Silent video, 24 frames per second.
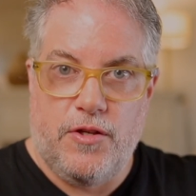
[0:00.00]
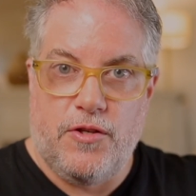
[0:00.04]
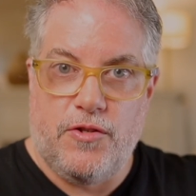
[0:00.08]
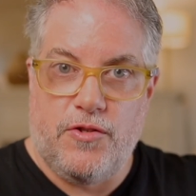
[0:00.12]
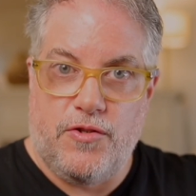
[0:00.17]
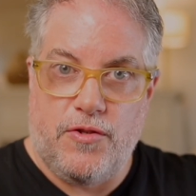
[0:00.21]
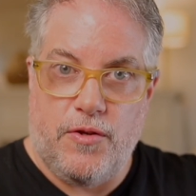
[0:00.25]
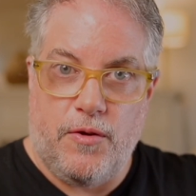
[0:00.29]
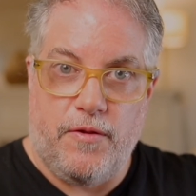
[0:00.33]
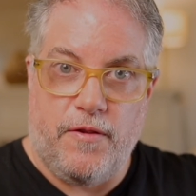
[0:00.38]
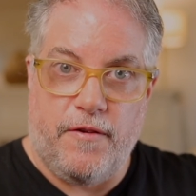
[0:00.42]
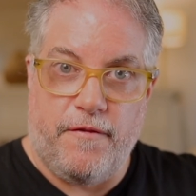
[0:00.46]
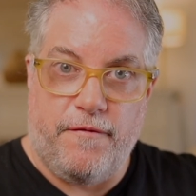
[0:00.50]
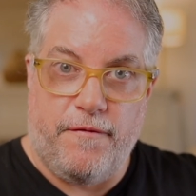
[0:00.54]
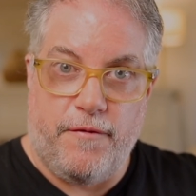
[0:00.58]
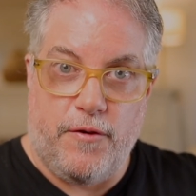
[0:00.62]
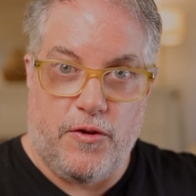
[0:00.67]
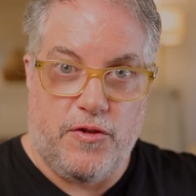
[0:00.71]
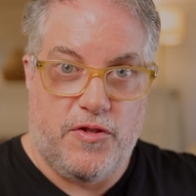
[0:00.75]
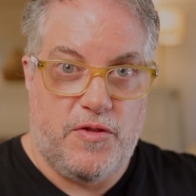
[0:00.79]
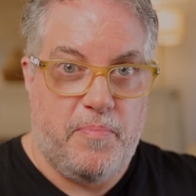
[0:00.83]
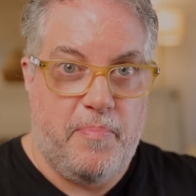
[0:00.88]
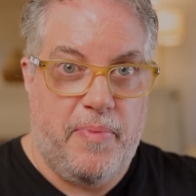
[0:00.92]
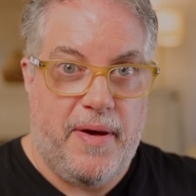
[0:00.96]
So the
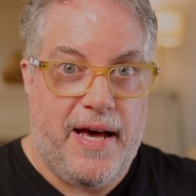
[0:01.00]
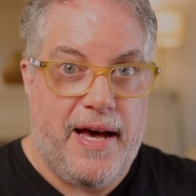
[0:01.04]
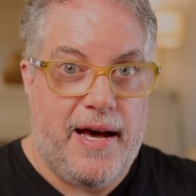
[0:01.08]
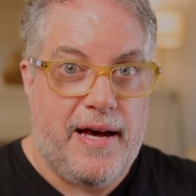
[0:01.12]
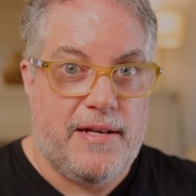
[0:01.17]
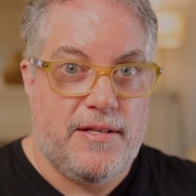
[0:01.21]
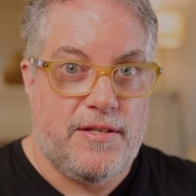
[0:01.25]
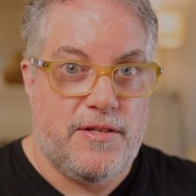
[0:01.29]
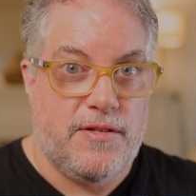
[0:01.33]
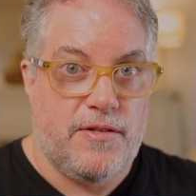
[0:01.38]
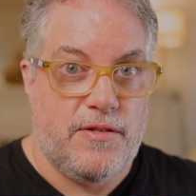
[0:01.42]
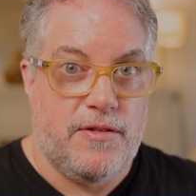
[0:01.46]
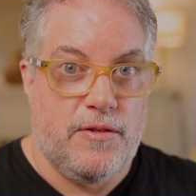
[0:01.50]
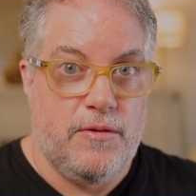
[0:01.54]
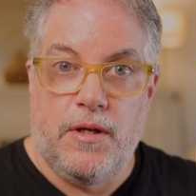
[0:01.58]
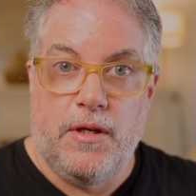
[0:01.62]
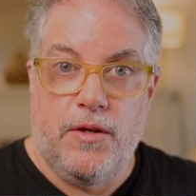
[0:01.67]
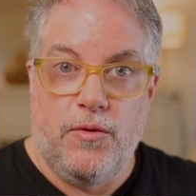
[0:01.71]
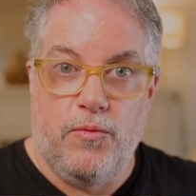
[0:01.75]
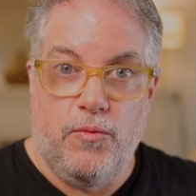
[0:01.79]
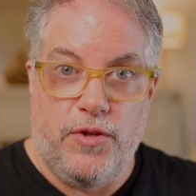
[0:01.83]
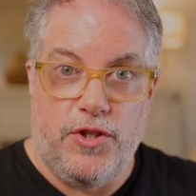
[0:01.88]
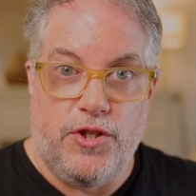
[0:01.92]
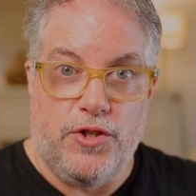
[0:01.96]
first pass
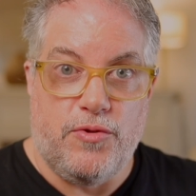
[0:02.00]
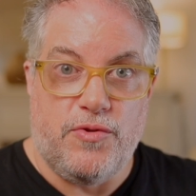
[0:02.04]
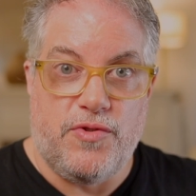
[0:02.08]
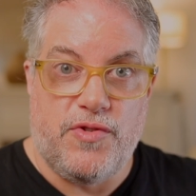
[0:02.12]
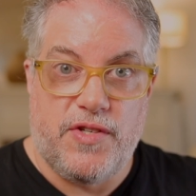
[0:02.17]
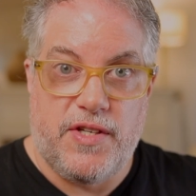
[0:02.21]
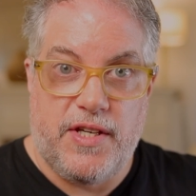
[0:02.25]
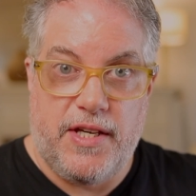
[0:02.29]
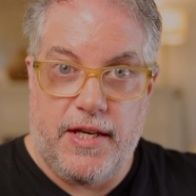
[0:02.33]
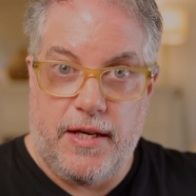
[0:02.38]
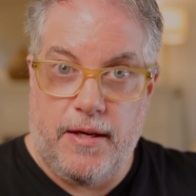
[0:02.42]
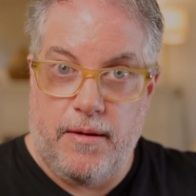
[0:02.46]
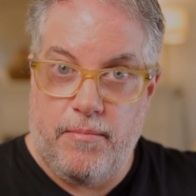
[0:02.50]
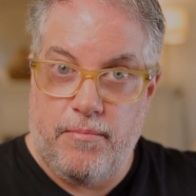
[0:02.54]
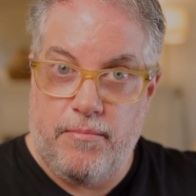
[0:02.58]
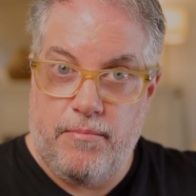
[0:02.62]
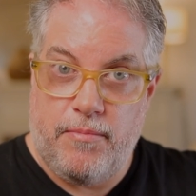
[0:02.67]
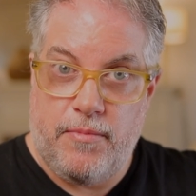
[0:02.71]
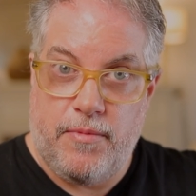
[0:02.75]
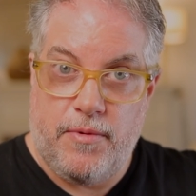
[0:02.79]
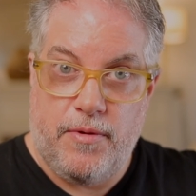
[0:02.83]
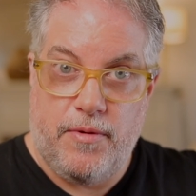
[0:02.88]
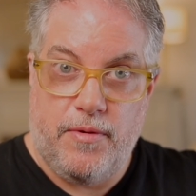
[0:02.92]
when you skim